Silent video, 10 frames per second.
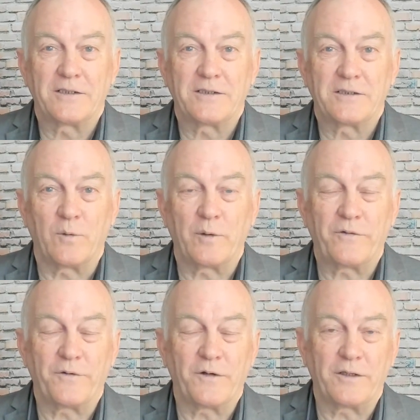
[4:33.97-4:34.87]
So when
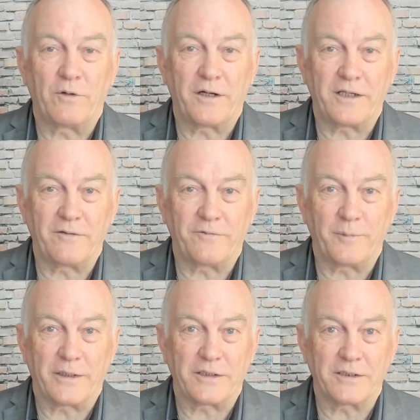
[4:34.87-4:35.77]
we find the
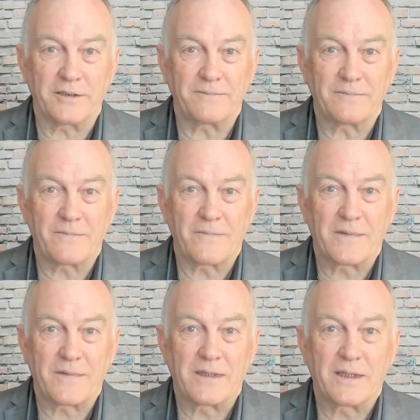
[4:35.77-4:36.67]

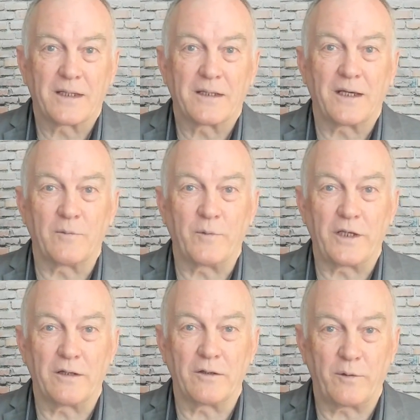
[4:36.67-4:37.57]
right, and we
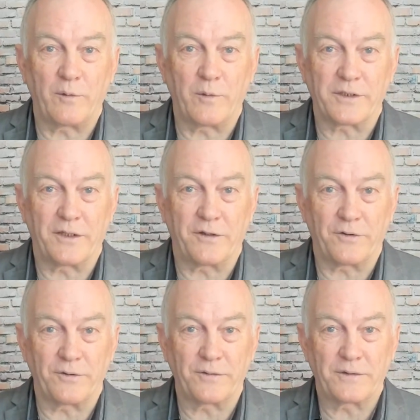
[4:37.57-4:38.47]
know where we want to
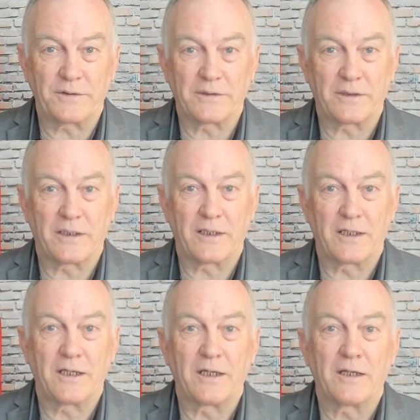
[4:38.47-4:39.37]
go,
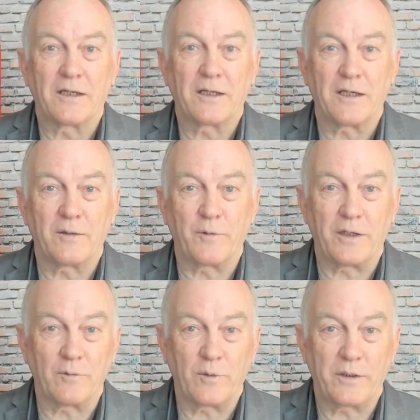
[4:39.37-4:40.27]
and we
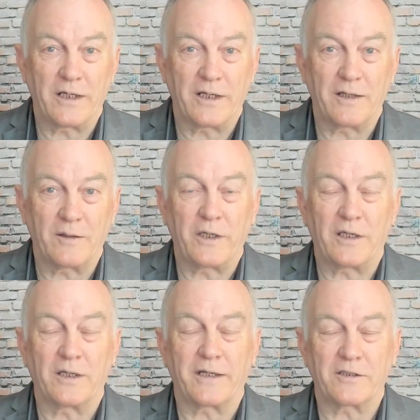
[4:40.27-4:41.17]
know where we are,
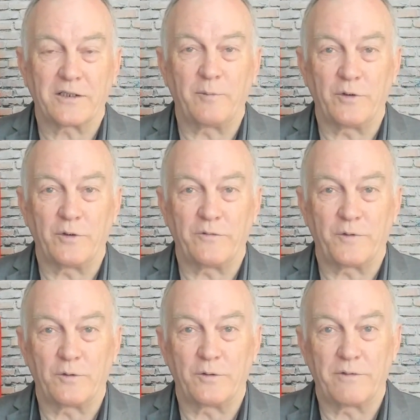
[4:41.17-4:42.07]

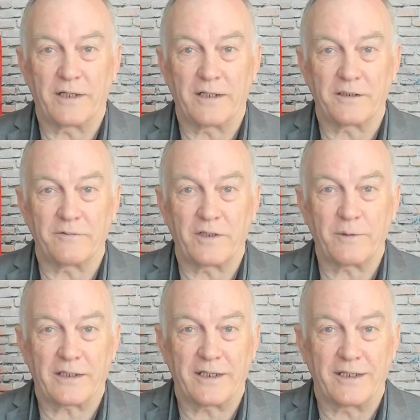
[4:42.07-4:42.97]
move forward relatively
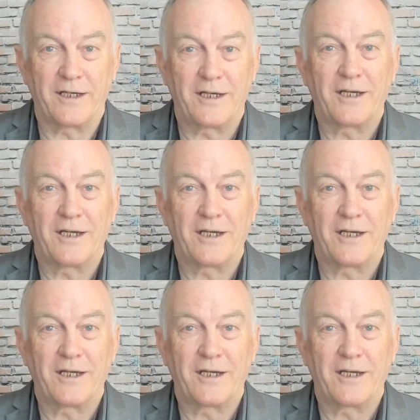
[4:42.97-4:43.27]
quickly.